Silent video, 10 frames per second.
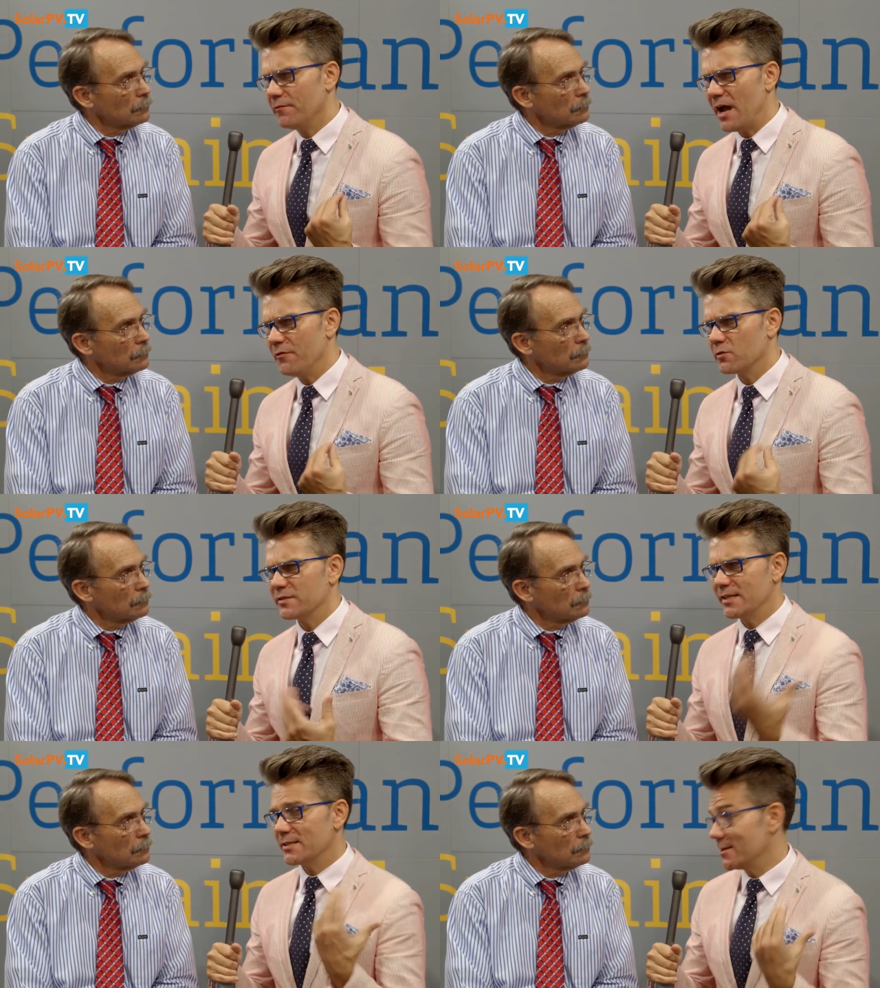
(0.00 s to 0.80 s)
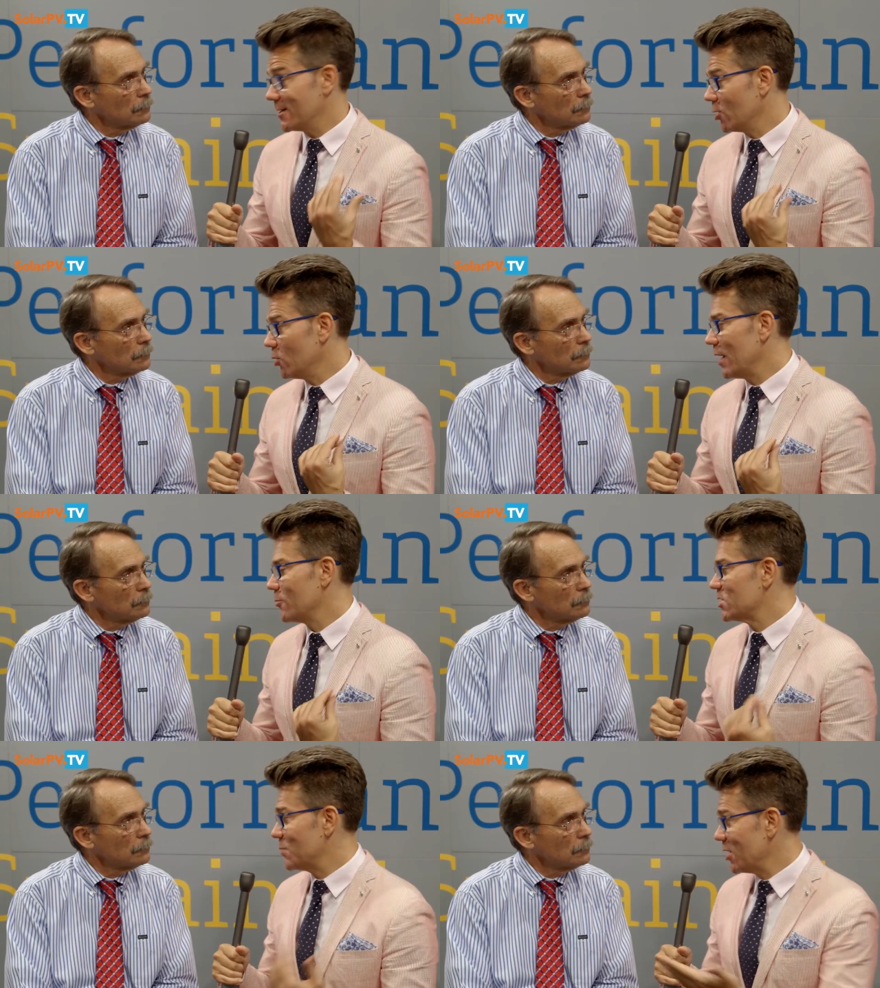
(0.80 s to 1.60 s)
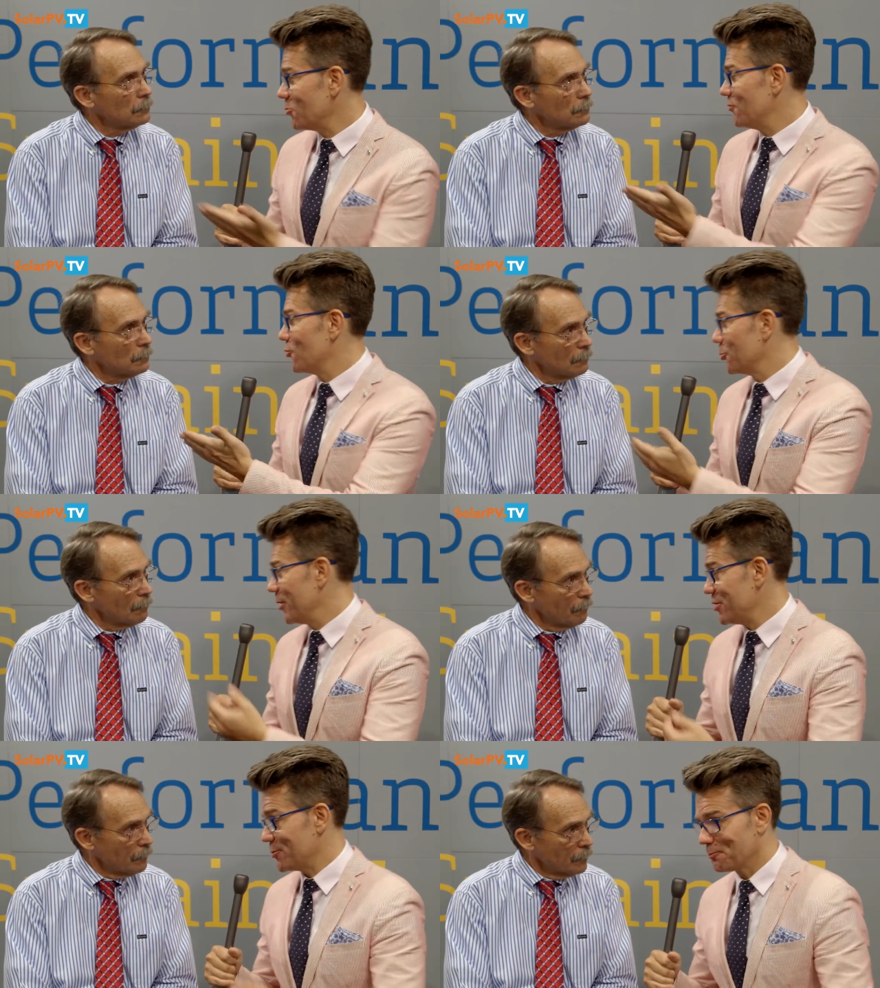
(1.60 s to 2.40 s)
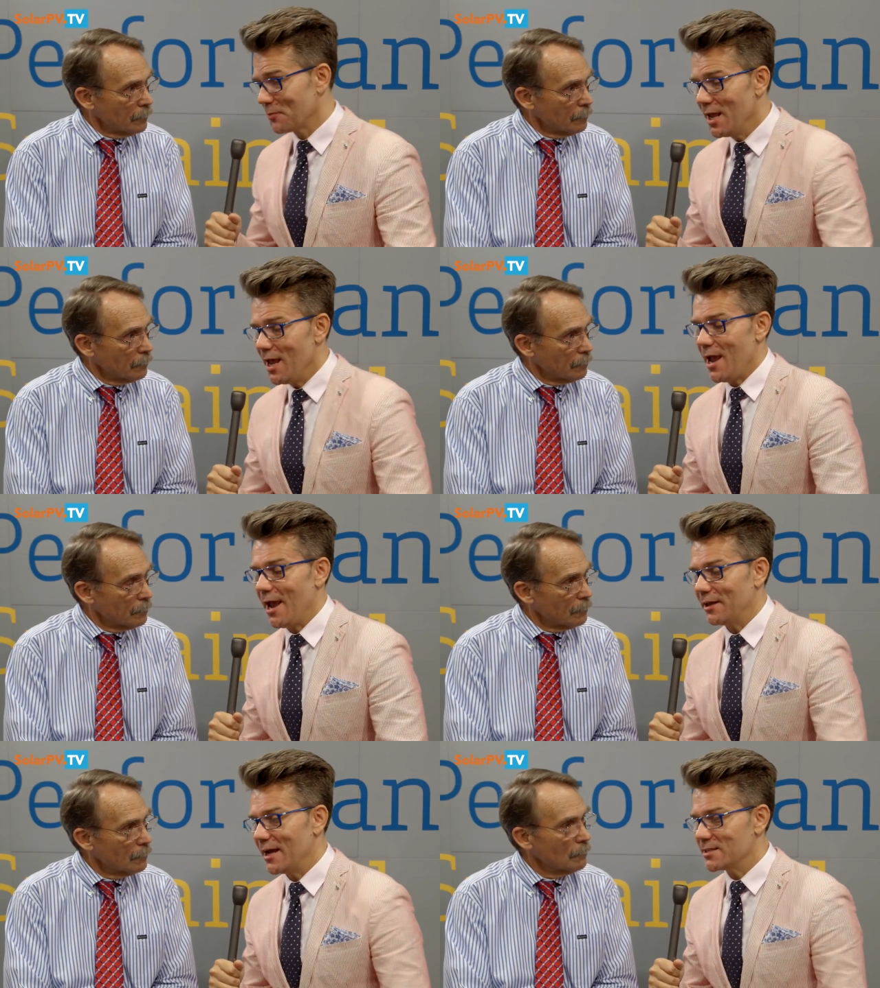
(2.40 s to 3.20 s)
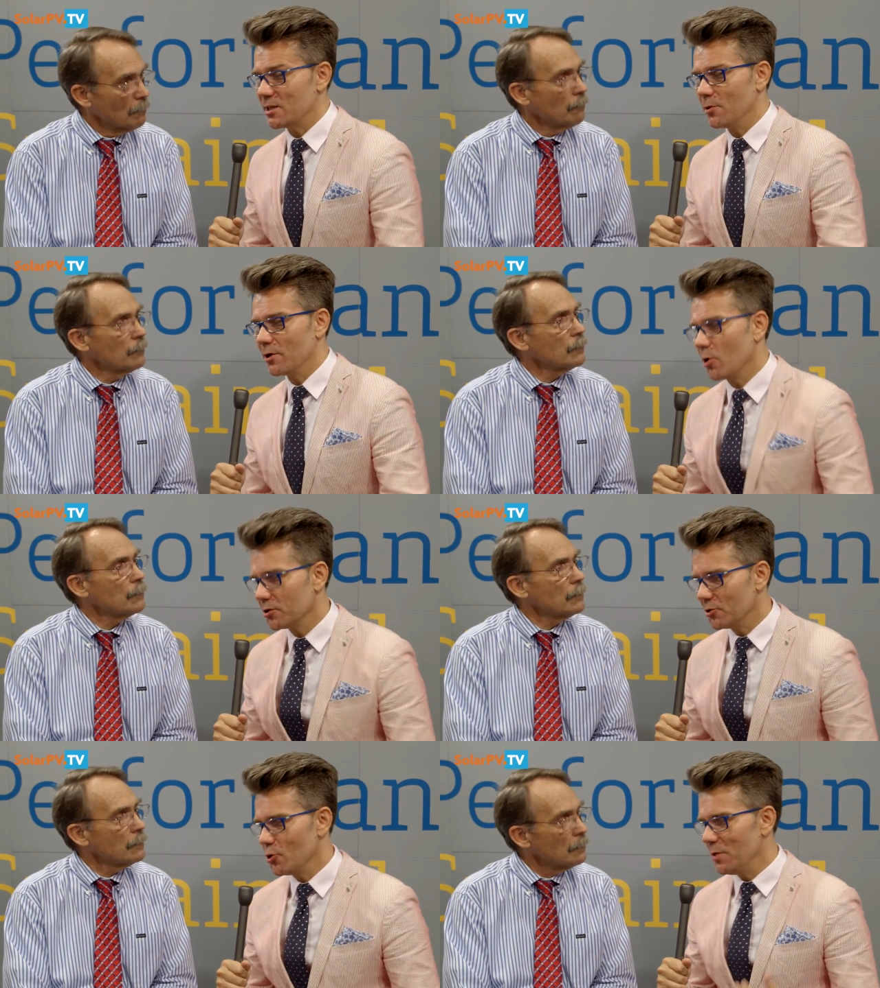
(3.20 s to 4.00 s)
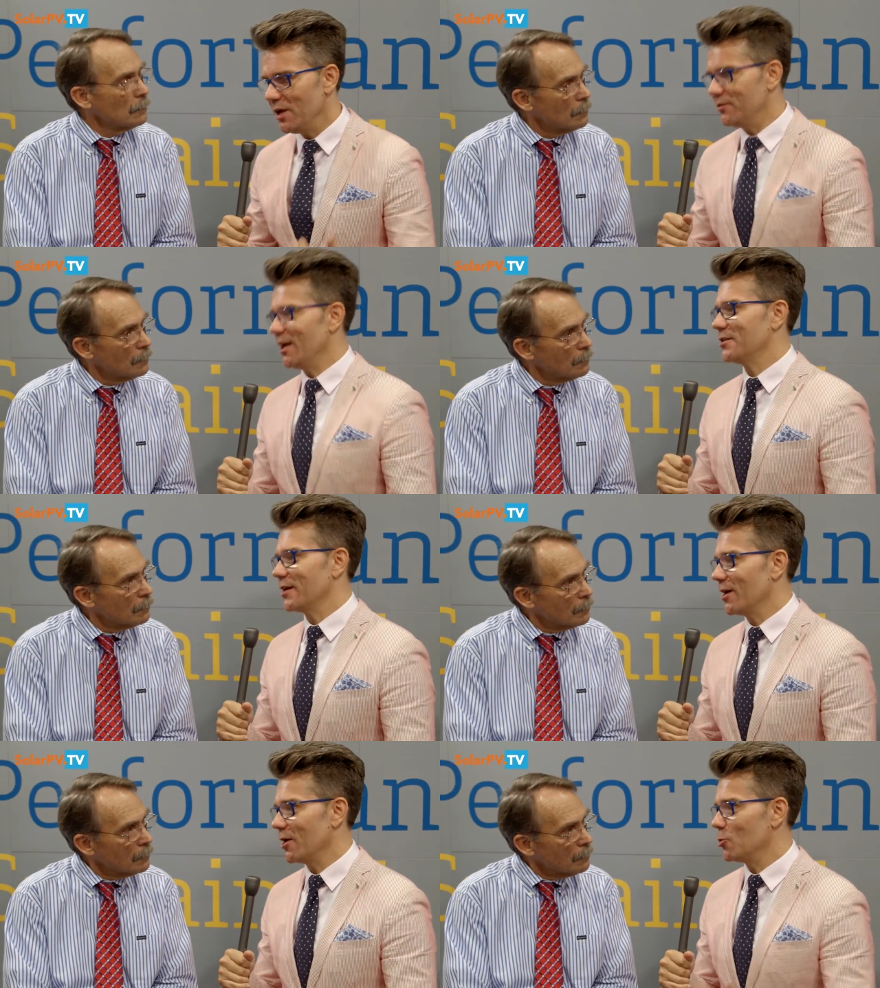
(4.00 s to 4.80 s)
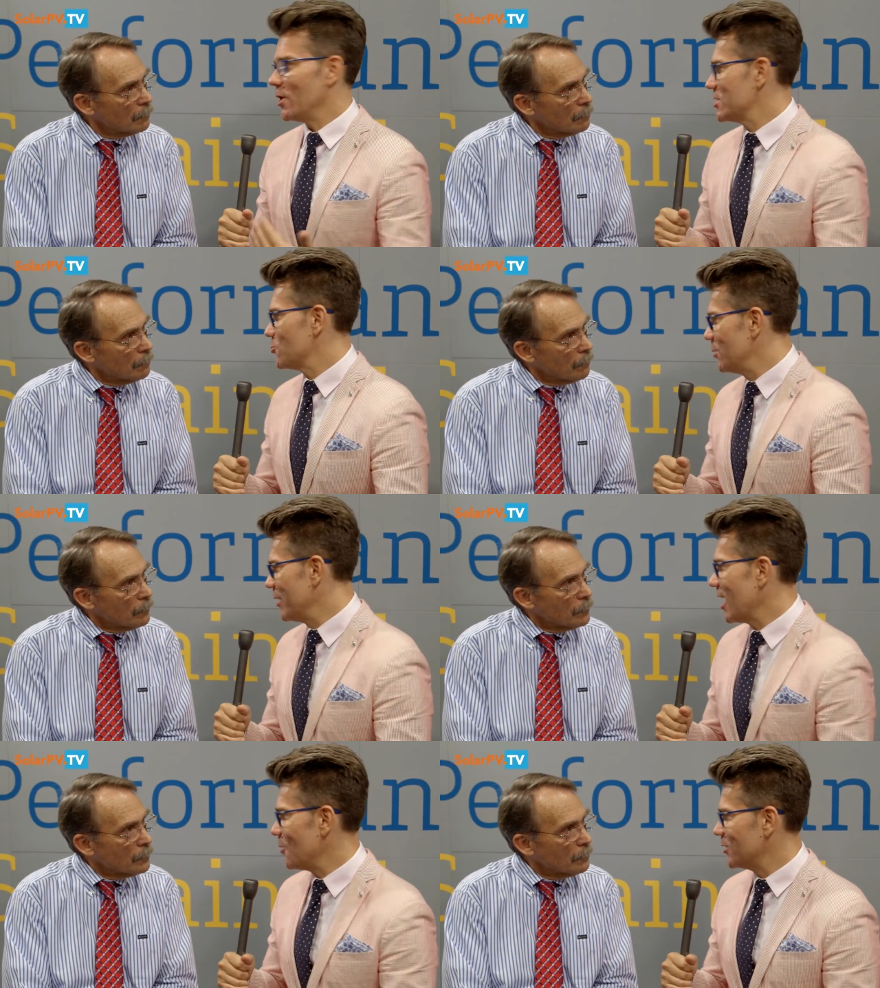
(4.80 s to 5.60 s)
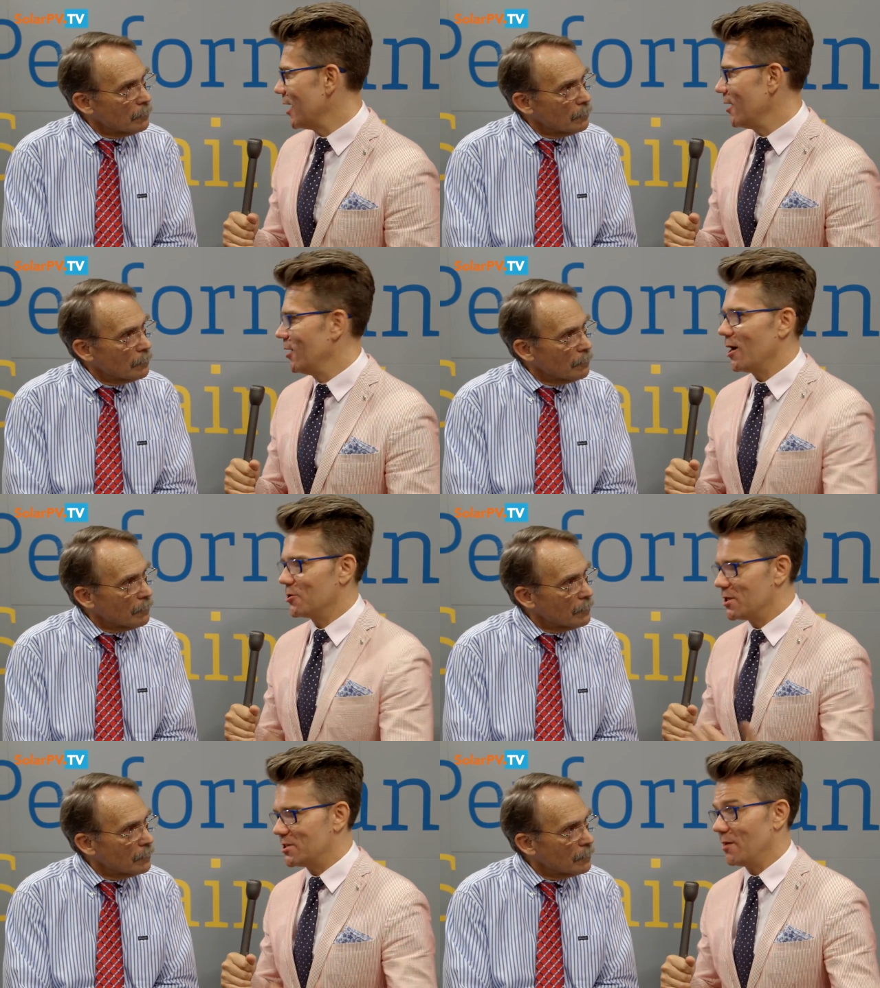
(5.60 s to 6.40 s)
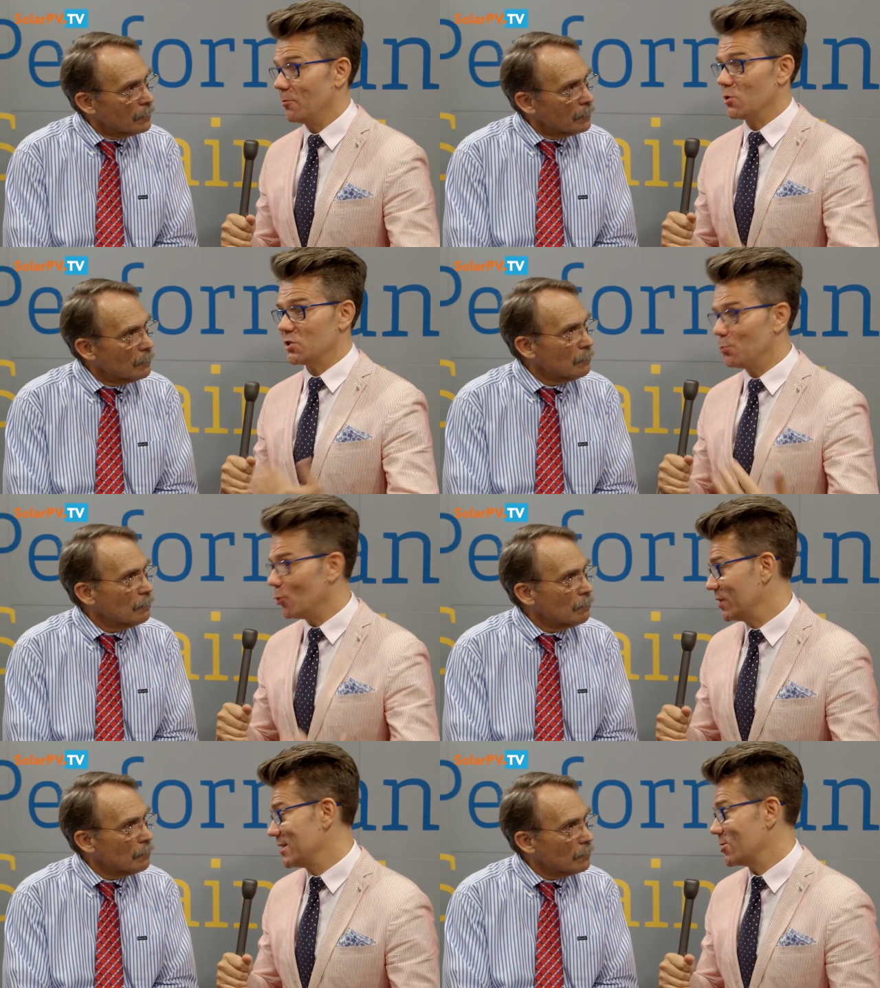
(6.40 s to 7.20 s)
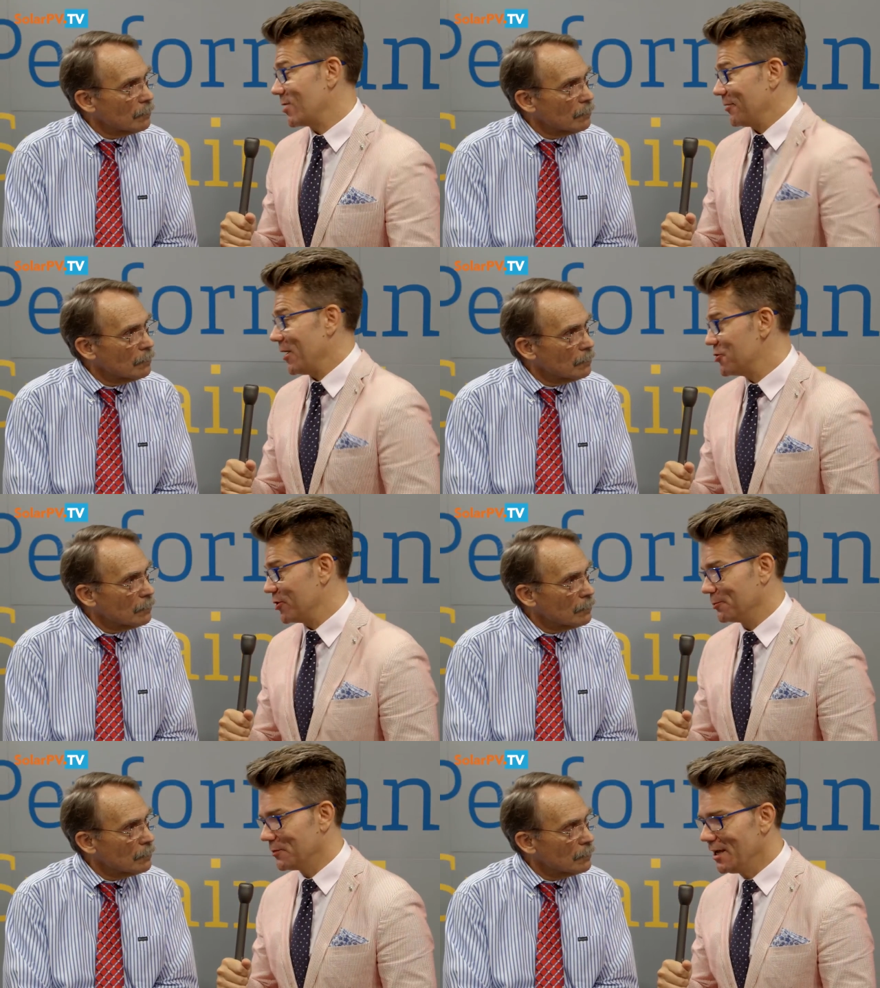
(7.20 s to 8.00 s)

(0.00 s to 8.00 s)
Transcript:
Speaker 1: five or six years ago, I was speaking with Ron and I asked him, Ron, do you believe that uh, US will become the largest, the most important solar nation?